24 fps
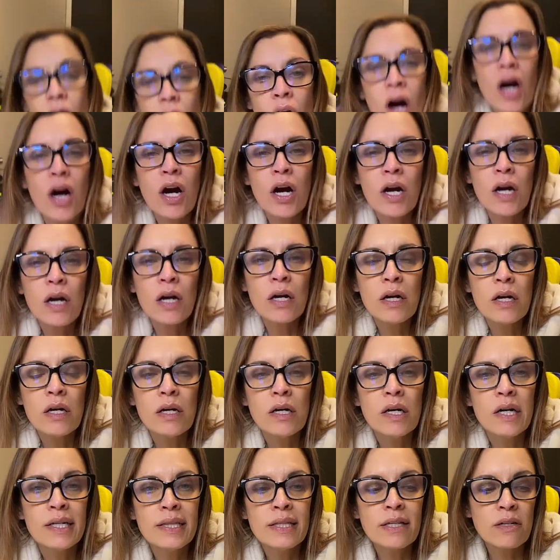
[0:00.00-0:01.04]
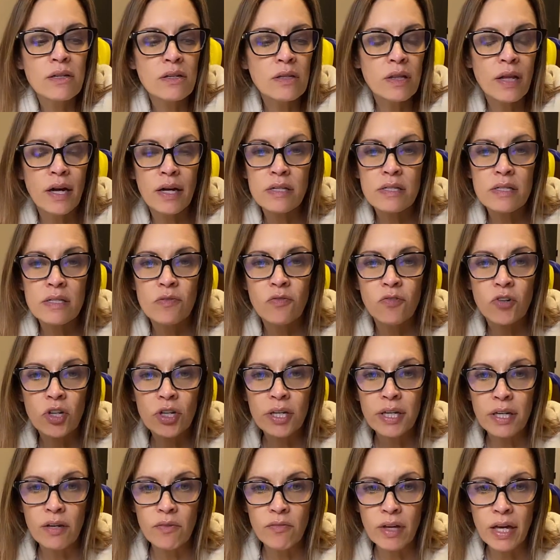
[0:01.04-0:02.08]
are a little less
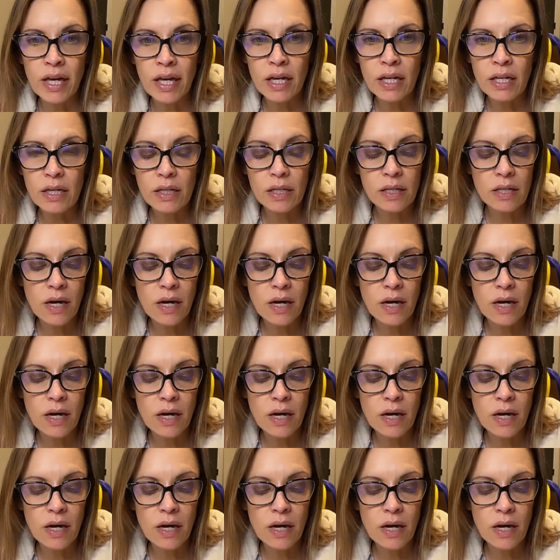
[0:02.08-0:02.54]
forgiving.